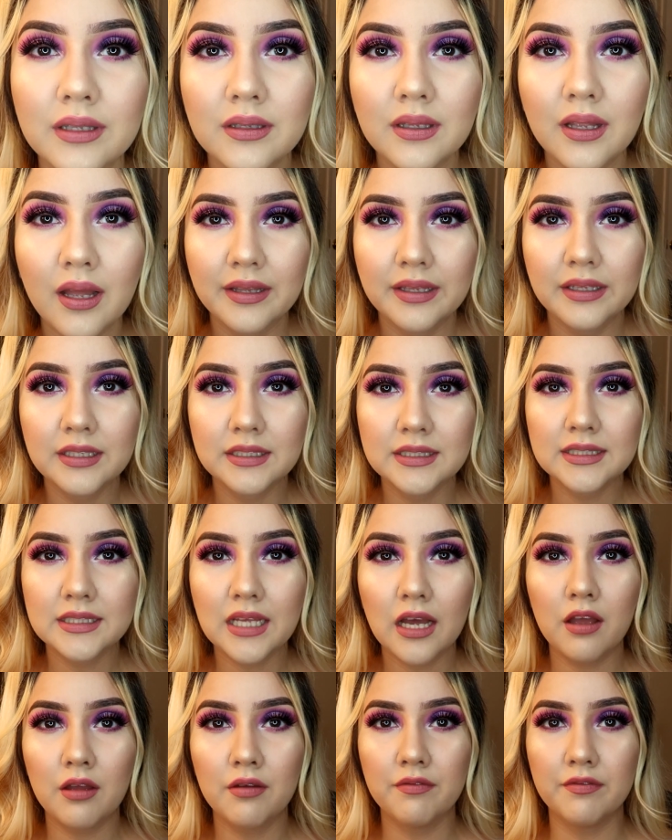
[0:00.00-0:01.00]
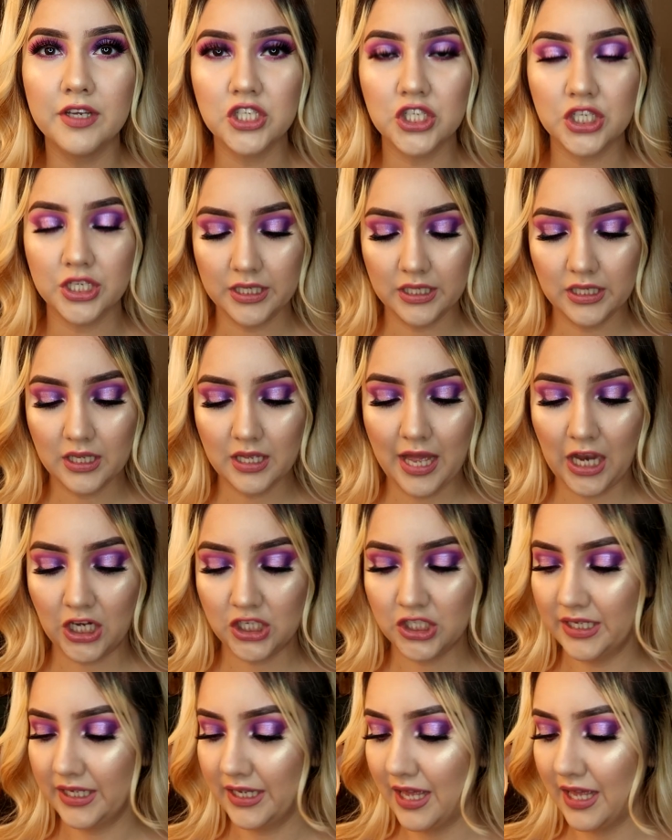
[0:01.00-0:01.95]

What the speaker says: I think this is how I envisioned it actually.